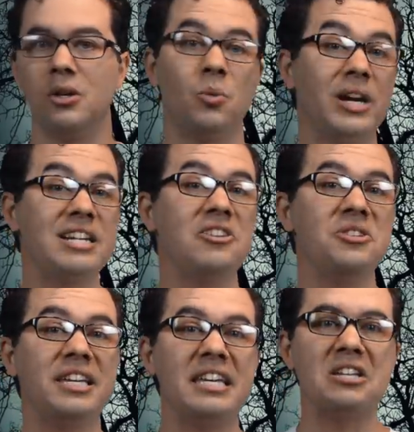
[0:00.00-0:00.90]
Right now
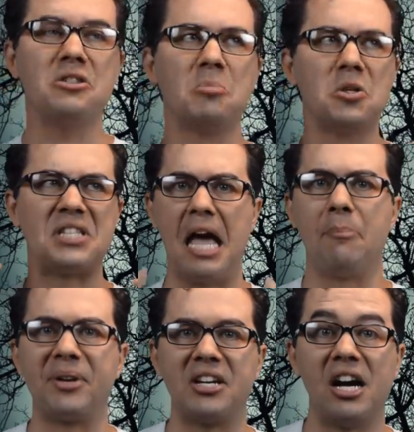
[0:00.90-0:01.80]
you can get the most
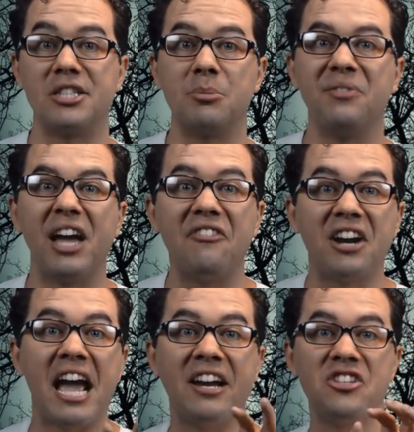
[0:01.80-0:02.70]
epic costume you've ever
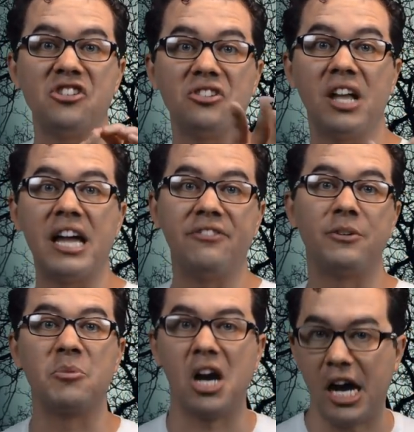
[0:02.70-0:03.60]
had in your life
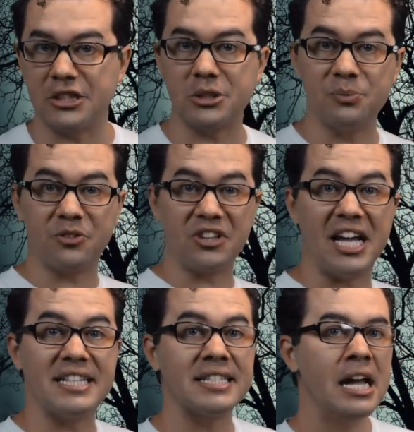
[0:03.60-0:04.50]
from Costume for
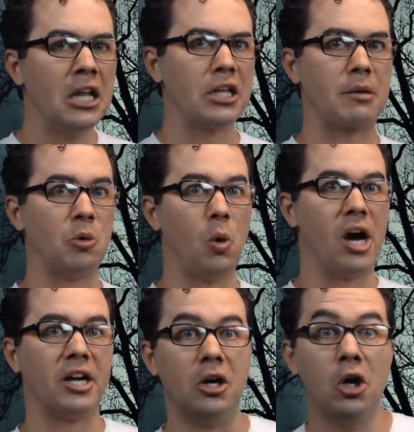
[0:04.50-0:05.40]
Less, like
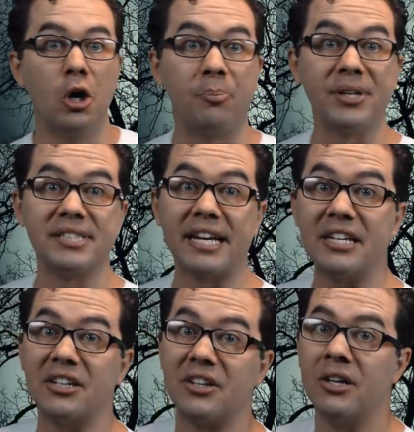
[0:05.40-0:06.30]
Moana, or Buzz
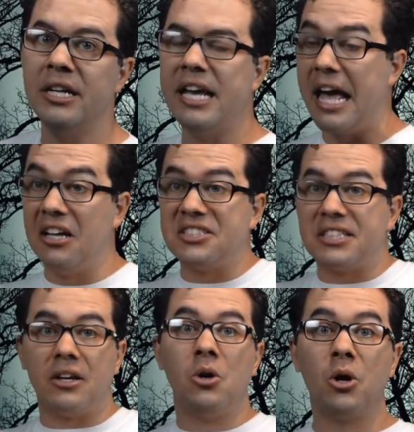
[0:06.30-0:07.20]
Lightyear,
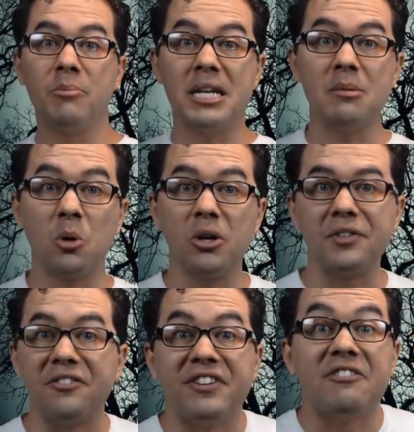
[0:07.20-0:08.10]
Elsa, or many more of
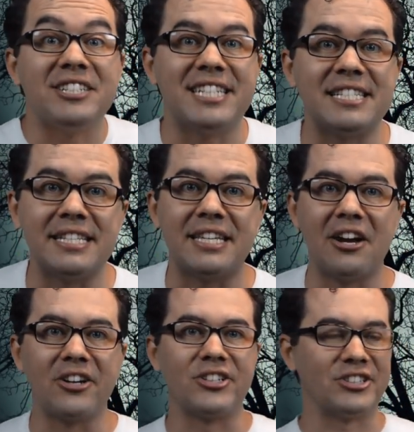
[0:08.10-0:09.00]
our favorite Disney
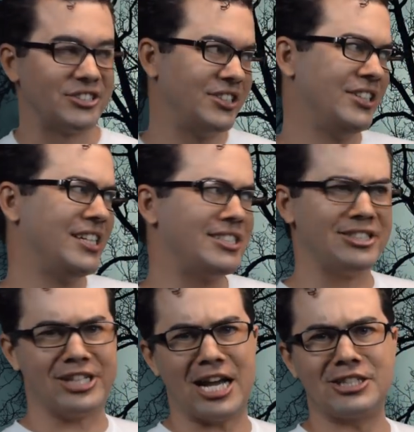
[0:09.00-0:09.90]
characters.
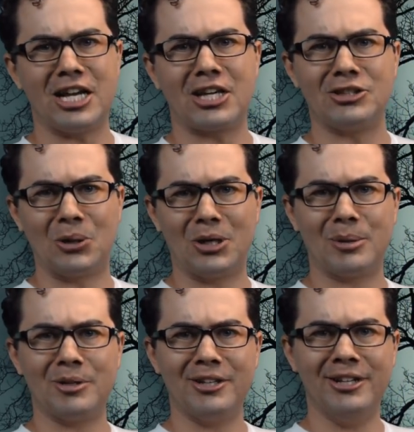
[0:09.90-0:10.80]
Isn't Jack Jack
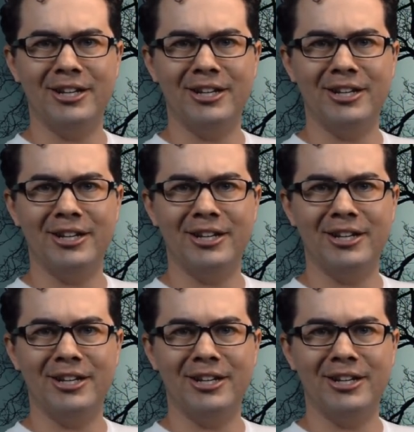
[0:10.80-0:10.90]
adorable?